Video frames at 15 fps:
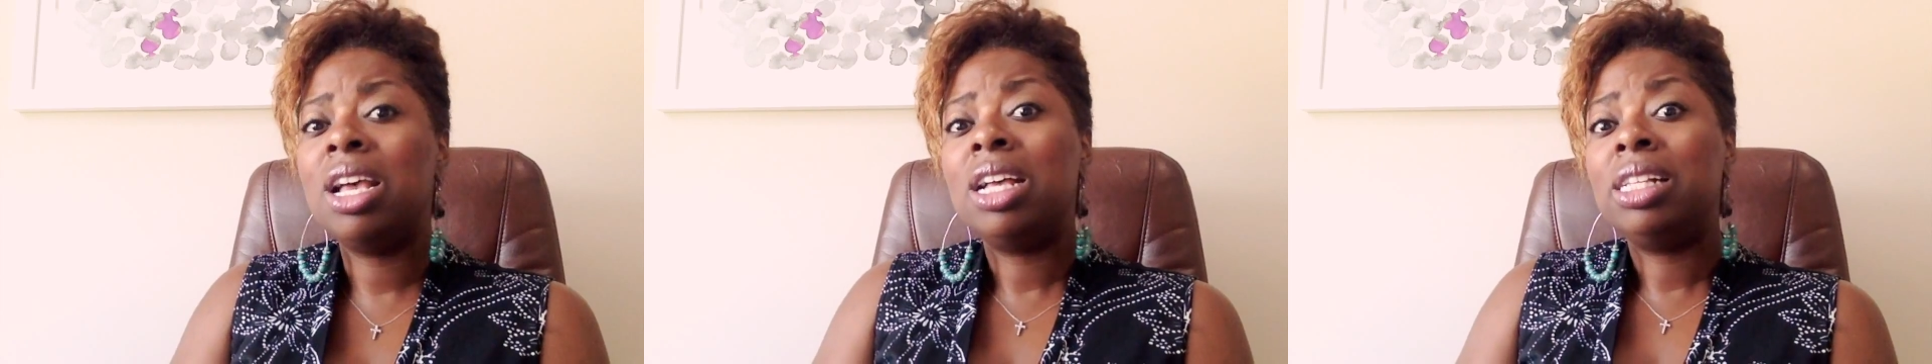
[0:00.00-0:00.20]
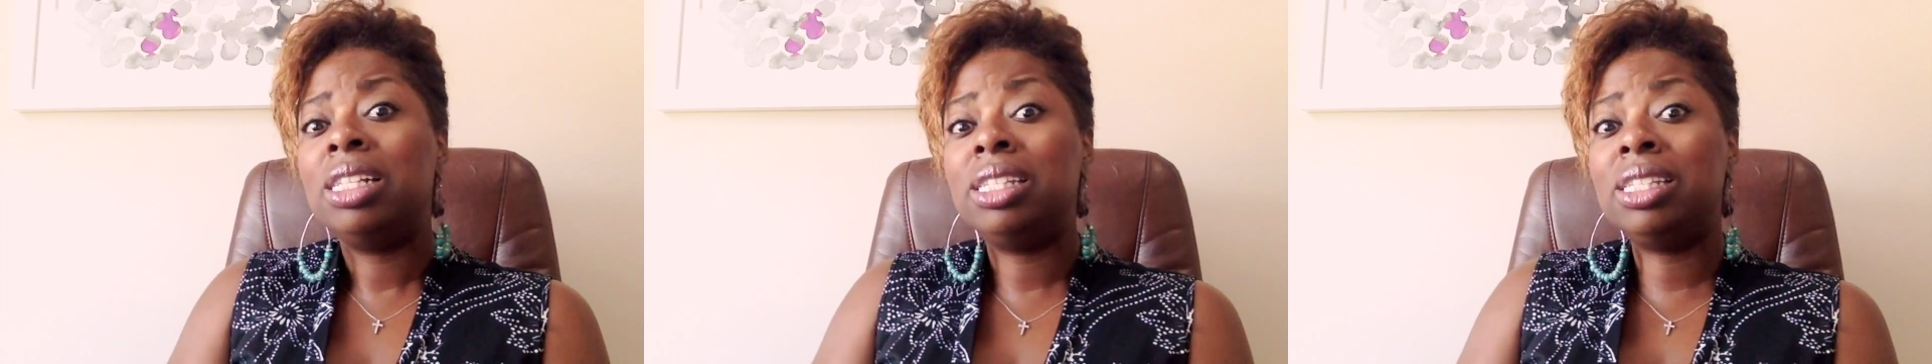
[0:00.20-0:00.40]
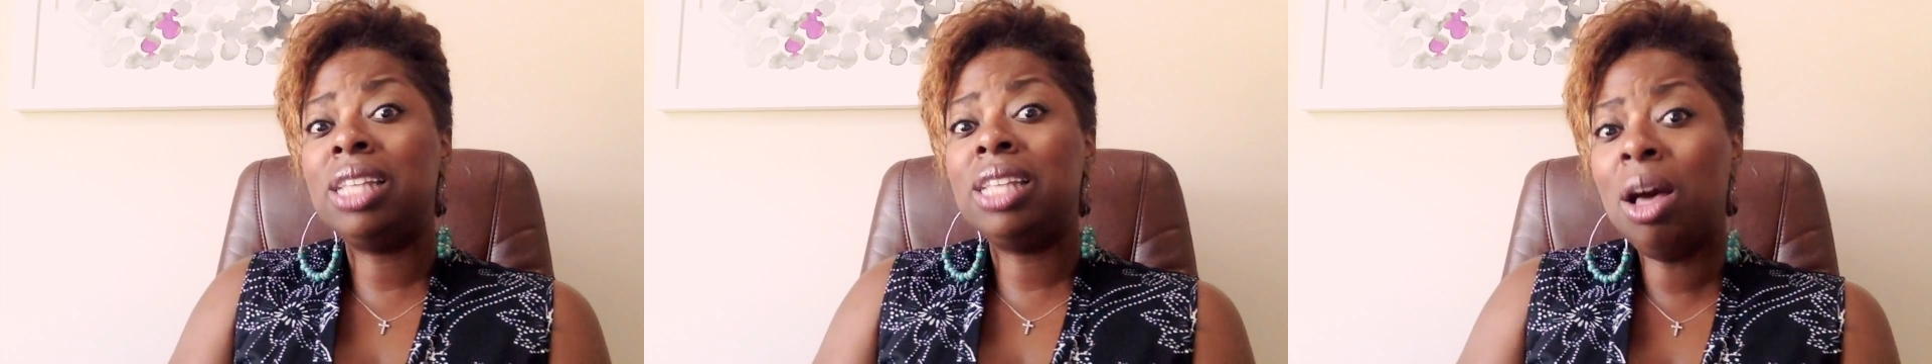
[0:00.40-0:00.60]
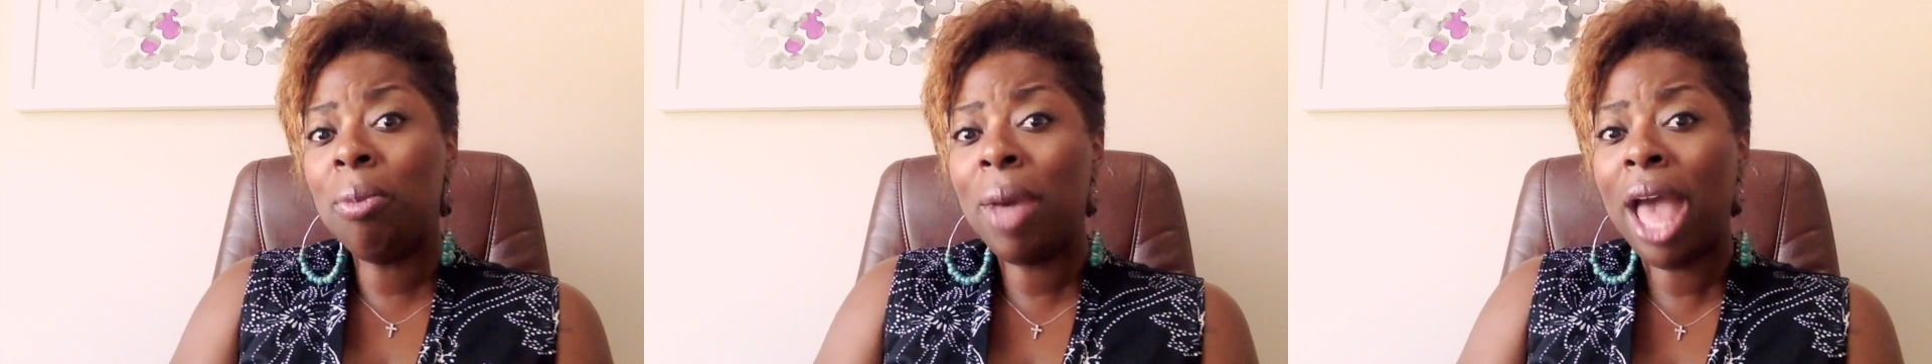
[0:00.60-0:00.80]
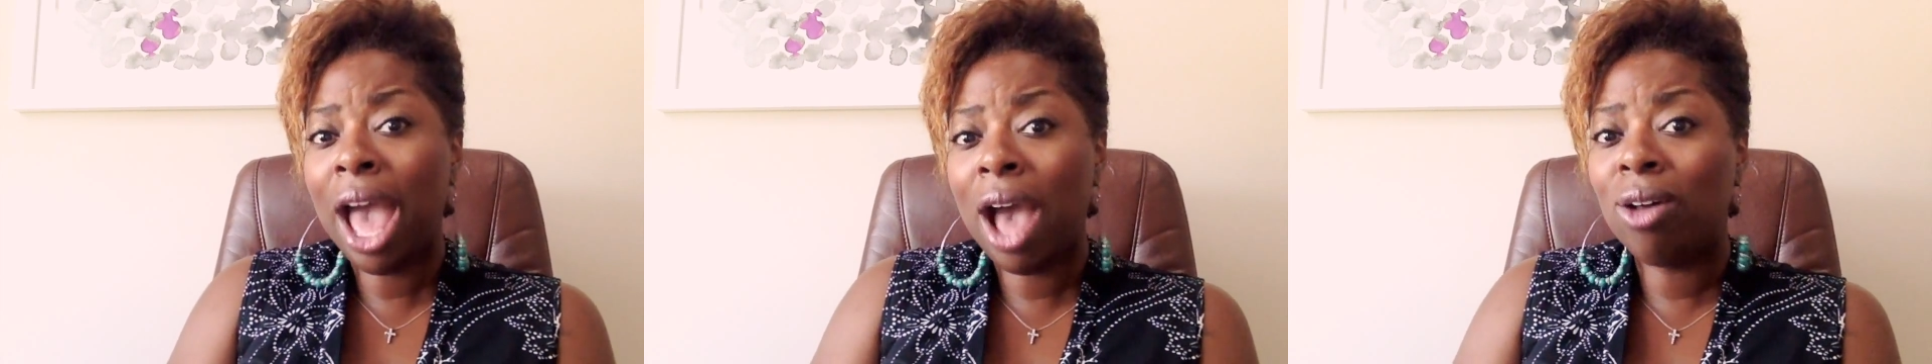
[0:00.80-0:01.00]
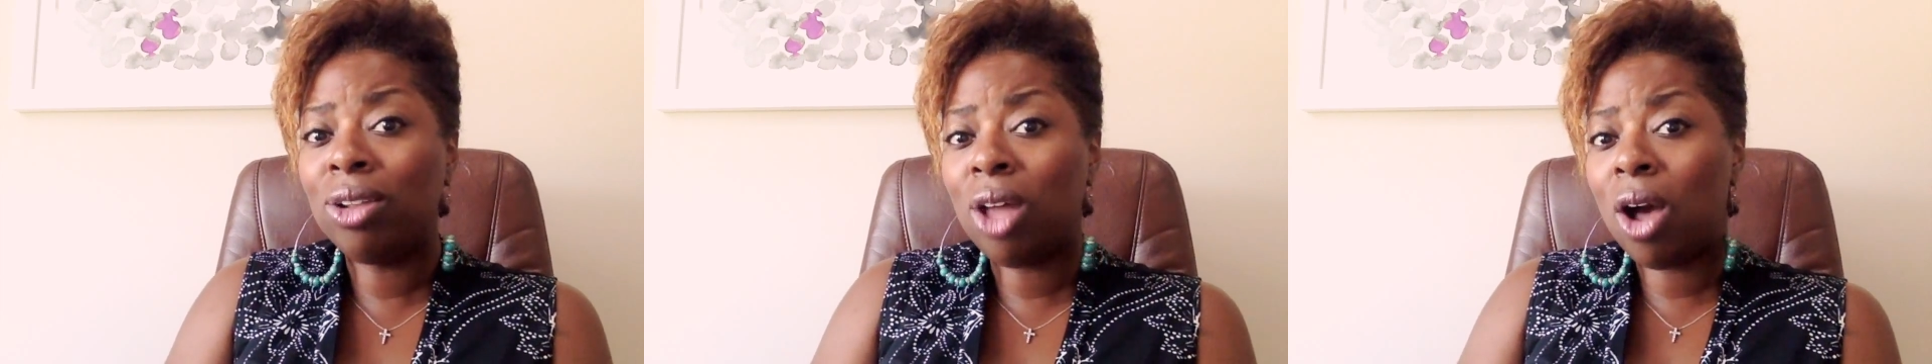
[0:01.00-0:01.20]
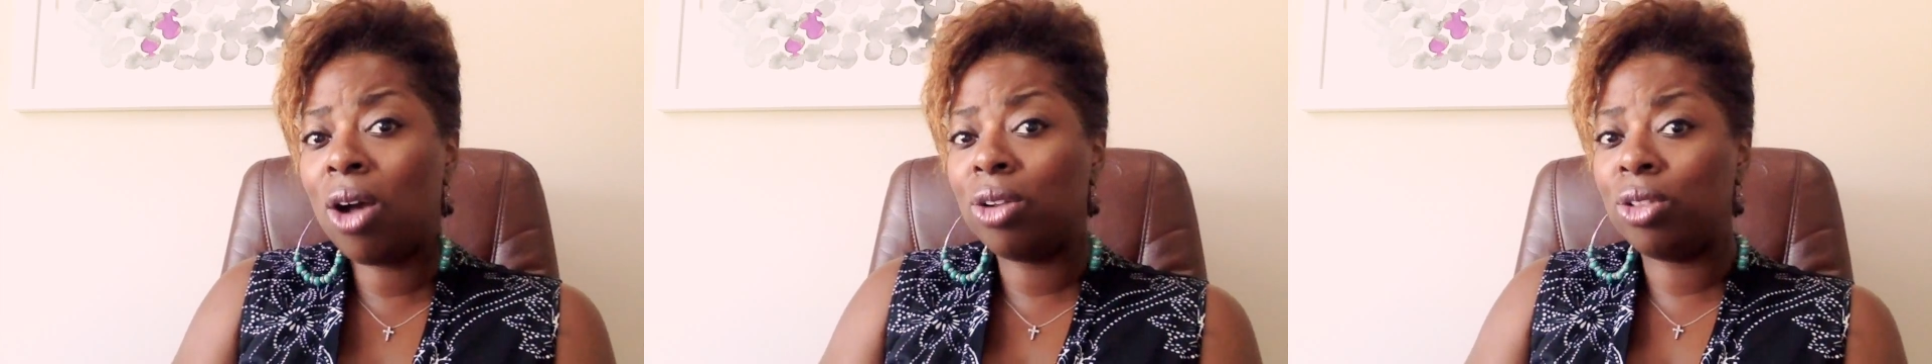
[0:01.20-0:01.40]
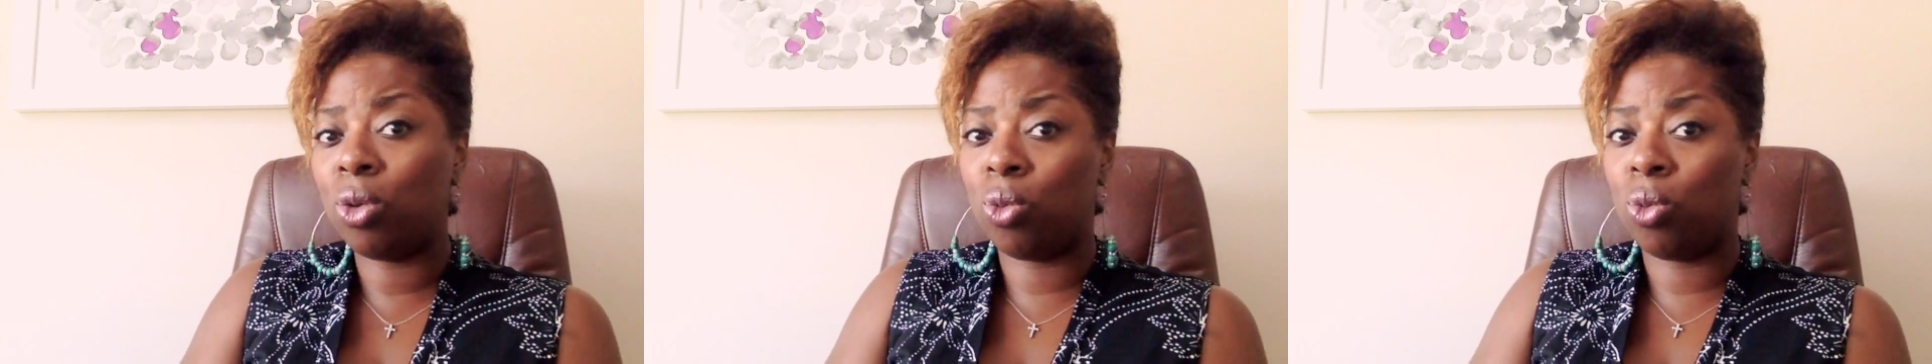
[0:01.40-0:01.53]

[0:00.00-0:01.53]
somehow along the